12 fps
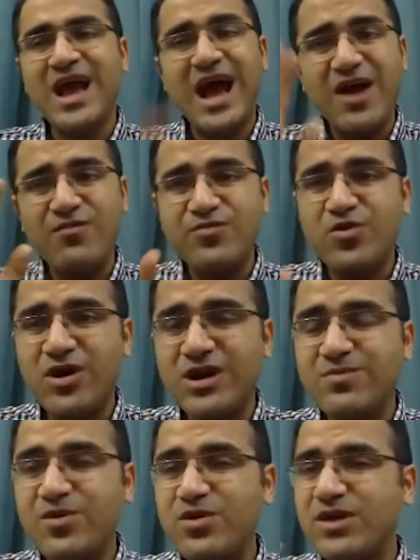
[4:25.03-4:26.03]
I have talked
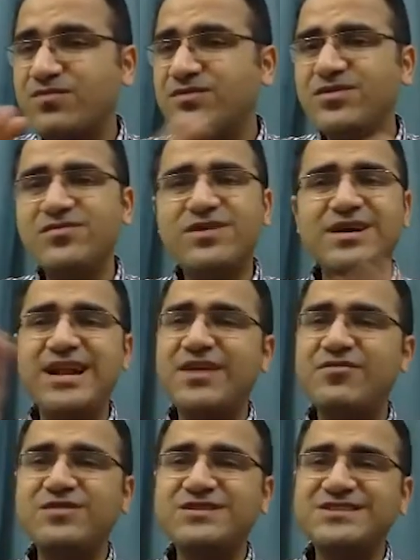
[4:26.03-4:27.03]
about FEV1 and
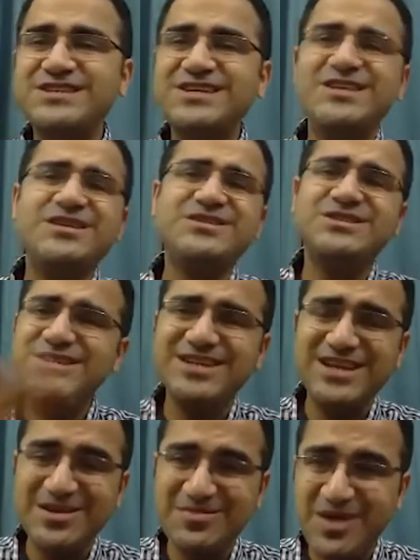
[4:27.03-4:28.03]
FVC in
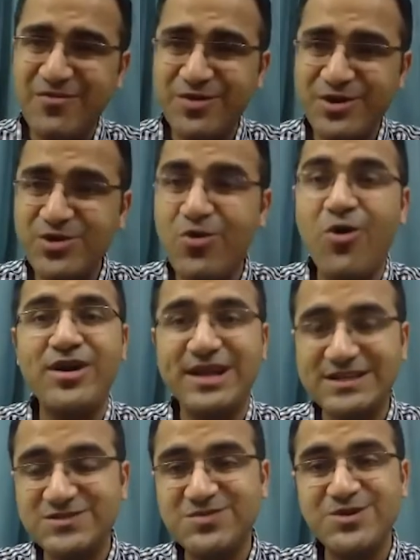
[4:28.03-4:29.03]
detail in my video on asthma.